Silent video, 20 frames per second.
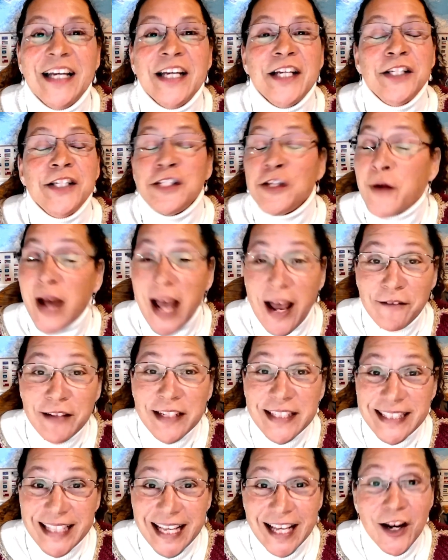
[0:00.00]
So having
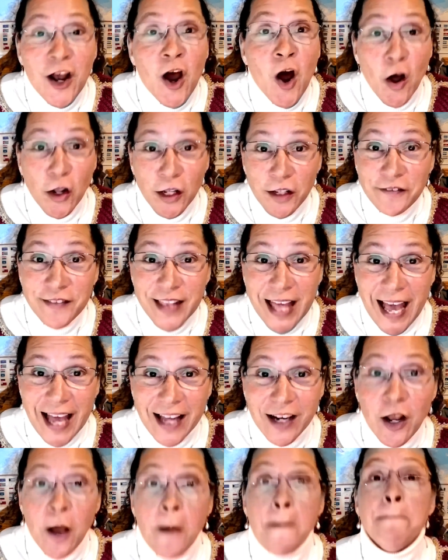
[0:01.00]
said all of that,
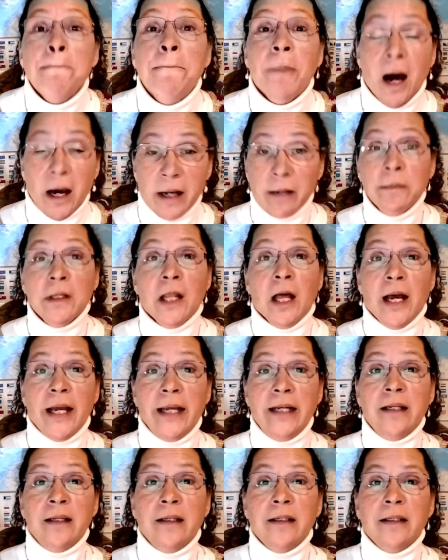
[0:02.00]
bottom
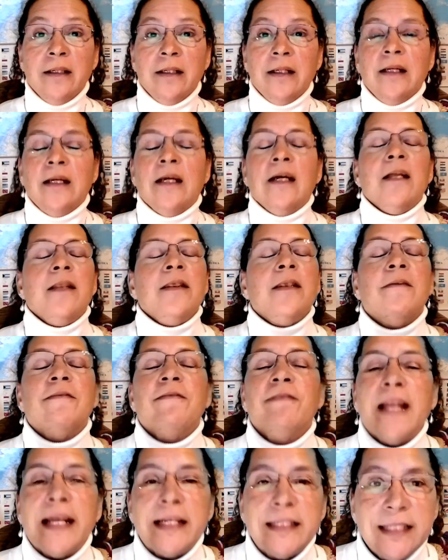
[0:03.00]
line, the
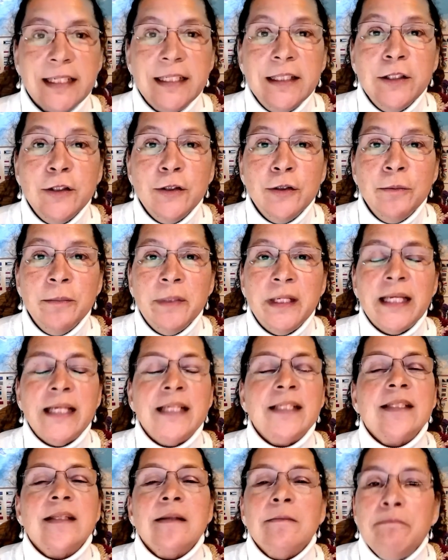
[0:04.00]
Flexee Loom is
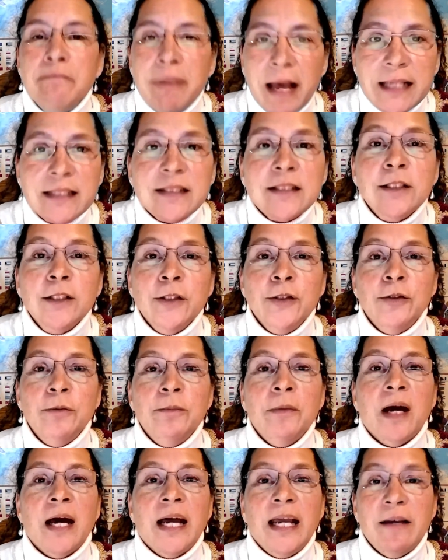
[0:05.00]
the best loom
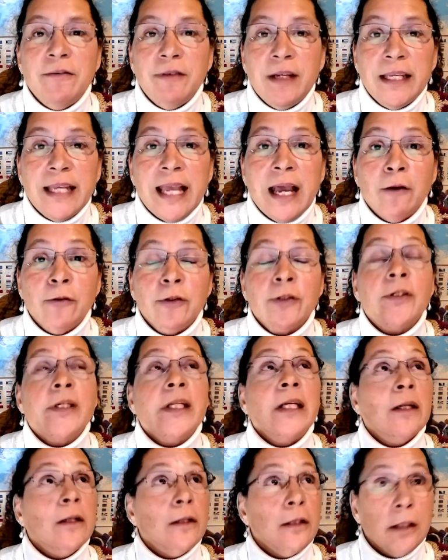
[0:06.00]
I have encountered in
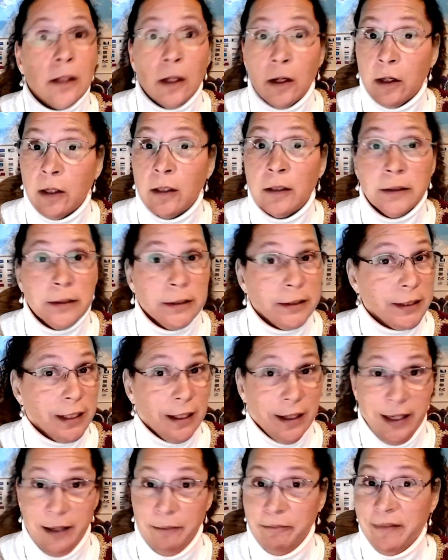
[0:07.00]
a long time.
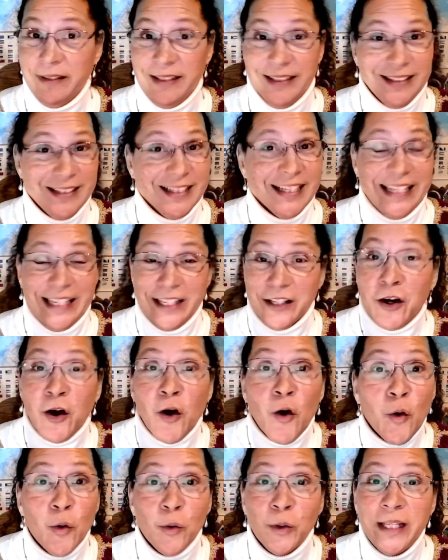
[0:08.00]
Like,
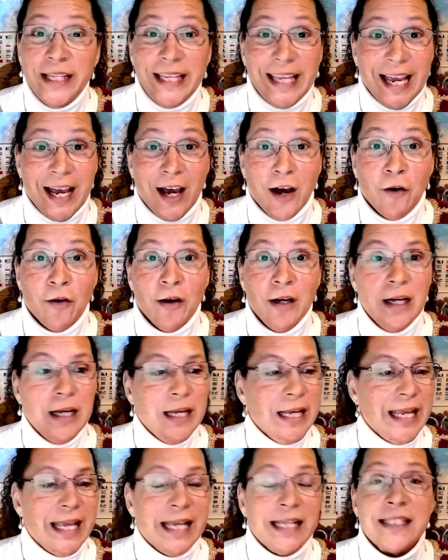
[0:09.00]
holy cow.
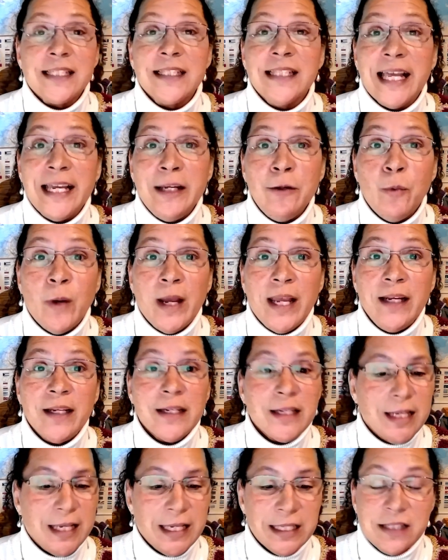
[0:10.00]
It's lightweight,
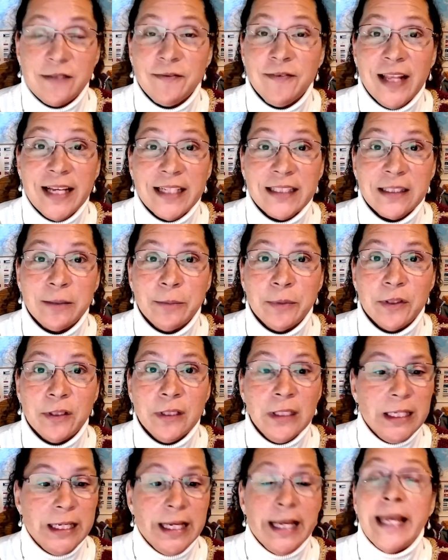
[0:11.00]
it's flexible,
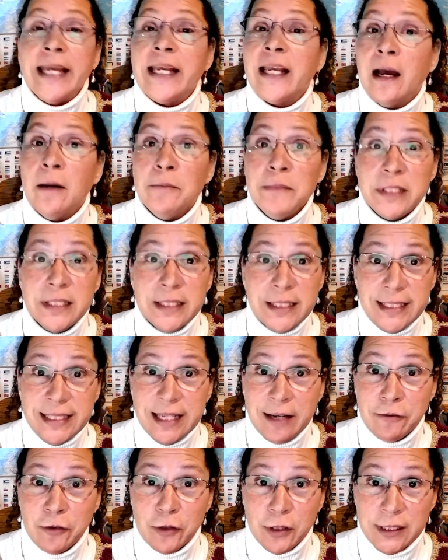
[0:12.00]
it comes in
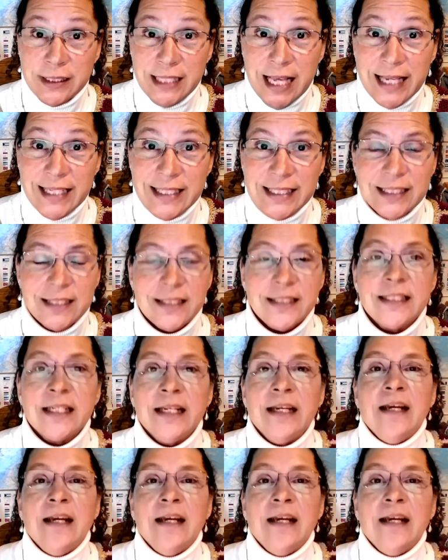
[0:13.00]
several sizes.